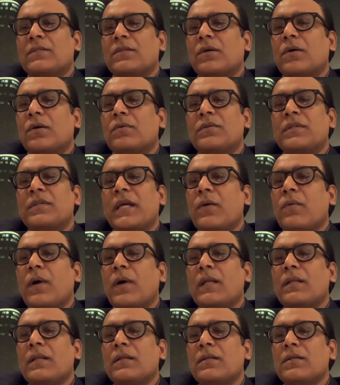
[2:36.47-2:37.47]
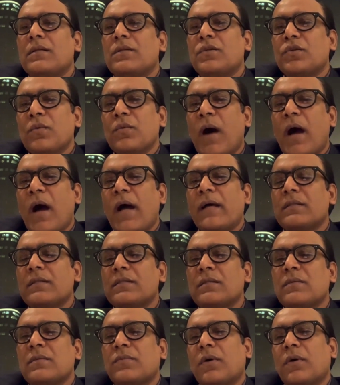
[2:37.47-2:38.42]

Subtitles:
So day one, 2 vials,